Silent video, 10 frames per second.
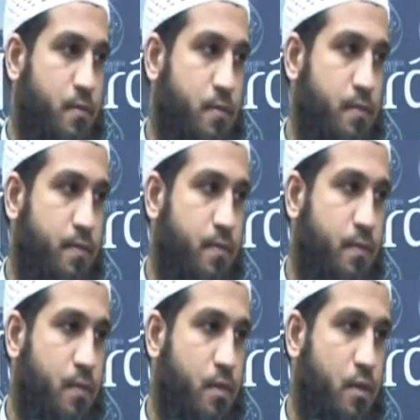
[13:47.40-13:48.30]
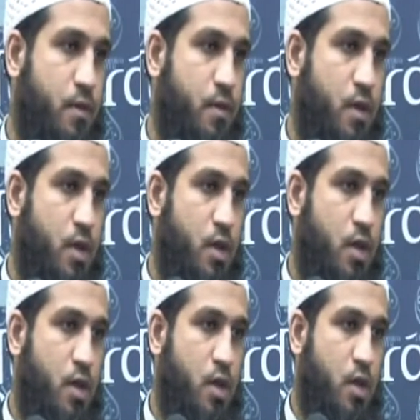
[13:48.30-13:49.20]

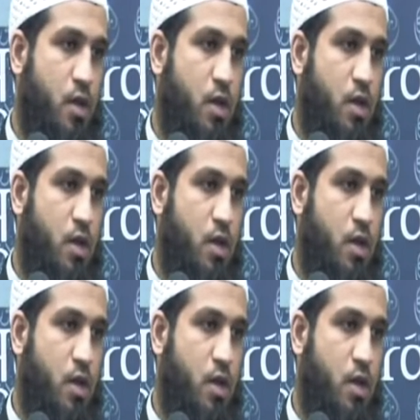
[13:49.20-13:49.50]
Nothing is said.